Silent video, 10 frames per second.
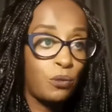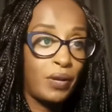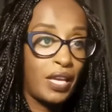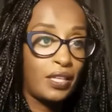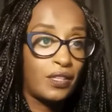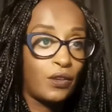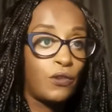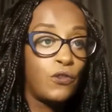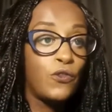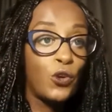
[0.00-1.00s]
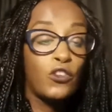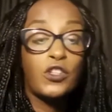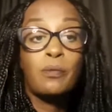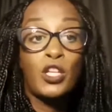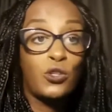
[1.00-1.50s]
place full of
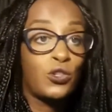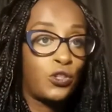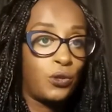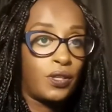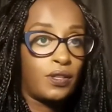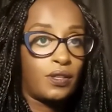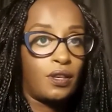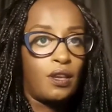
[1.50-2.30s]
special students,